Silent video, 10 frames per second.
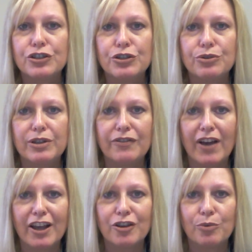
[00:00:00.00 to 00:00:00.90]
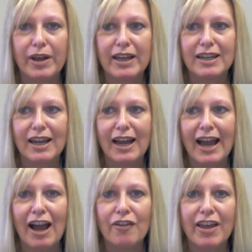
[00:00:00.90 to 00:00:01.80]
to evaluate
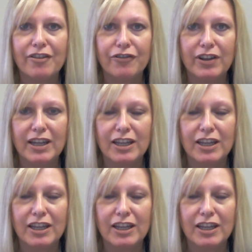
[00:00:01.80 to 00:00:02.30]
how that fit